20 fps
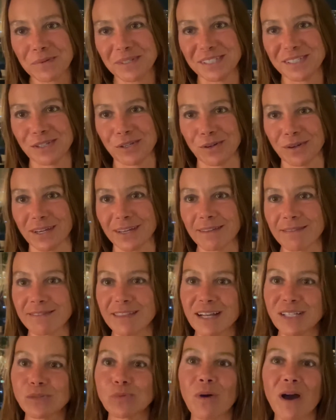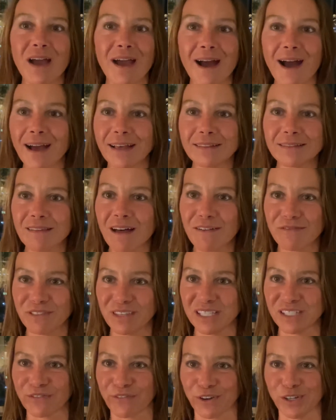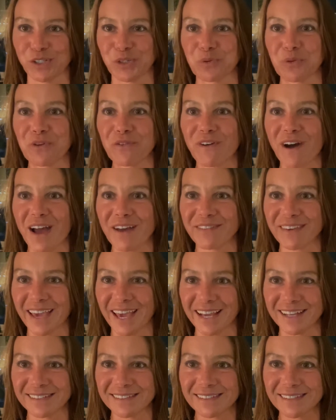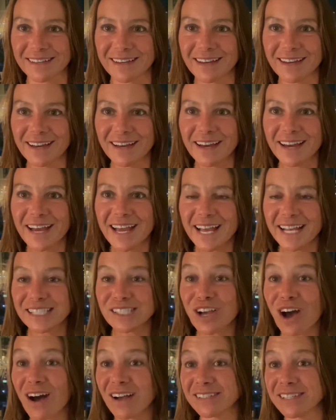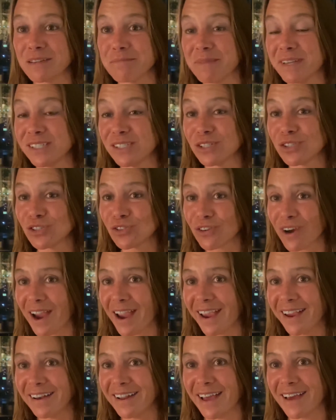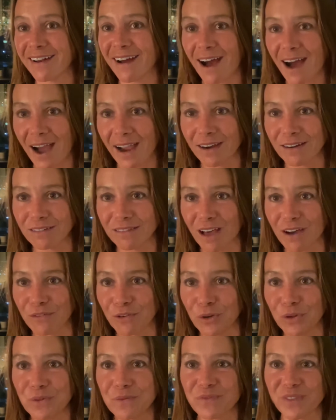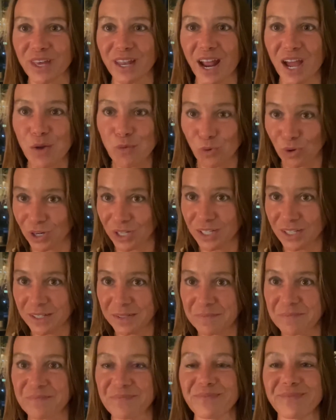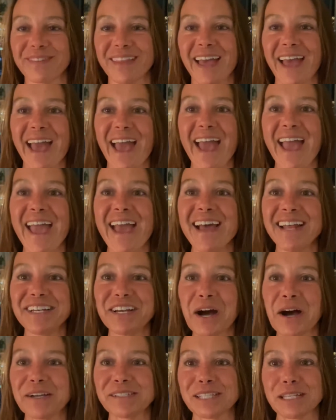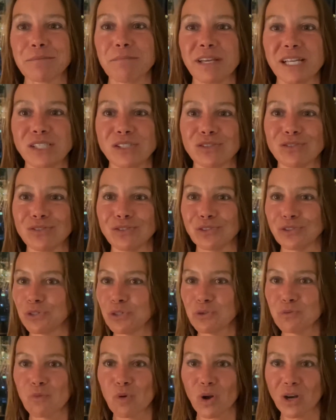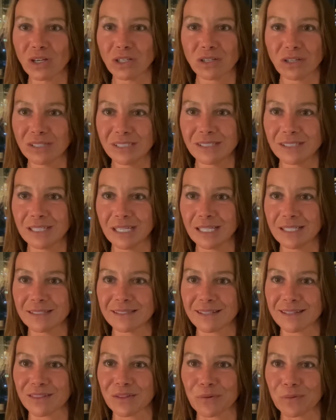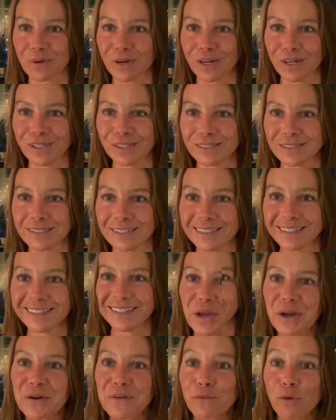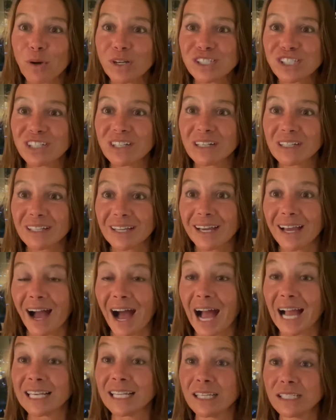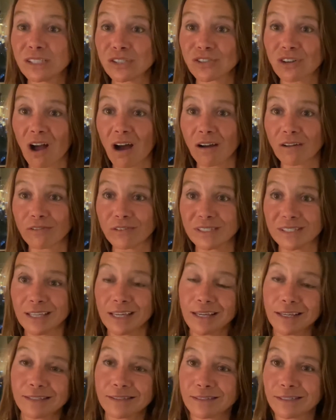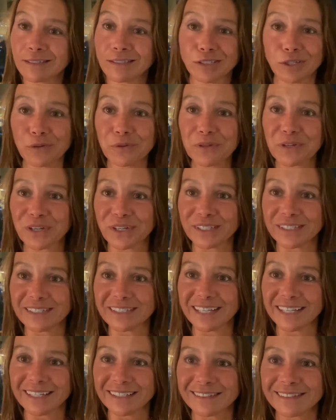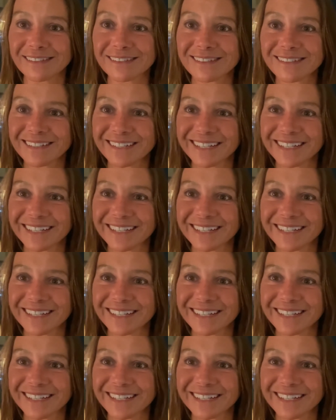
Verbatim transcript: do it. That's why I love these virtual 5Ks. It's causing me to train at a higher level than I would and causing me to do more good deeds in the world. Fortunately, I need strong physique to do the good deeds.